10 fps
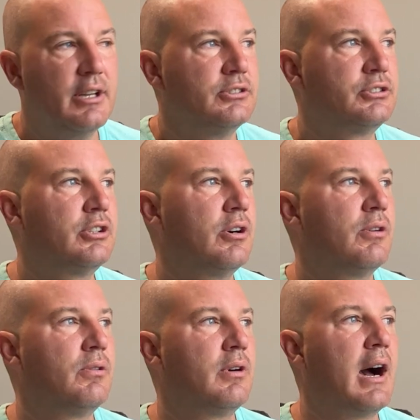
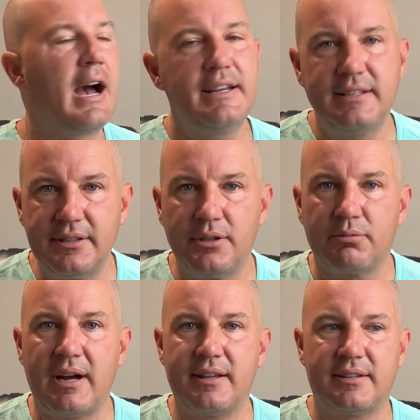So I did the
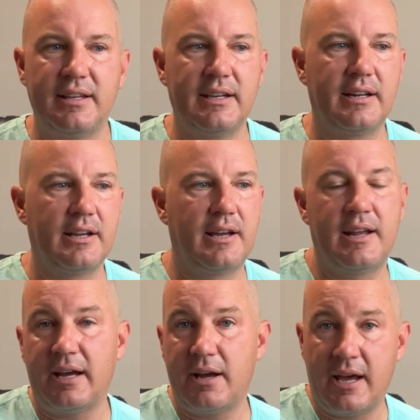right thing, and
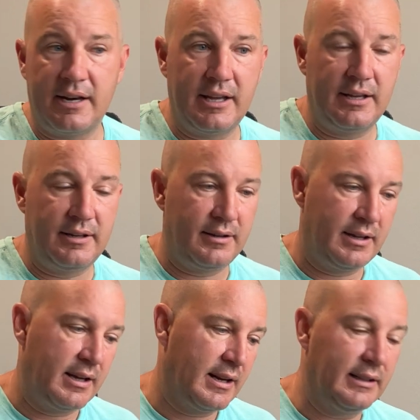
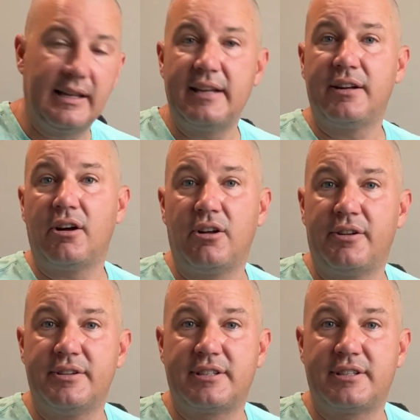I laid it all on the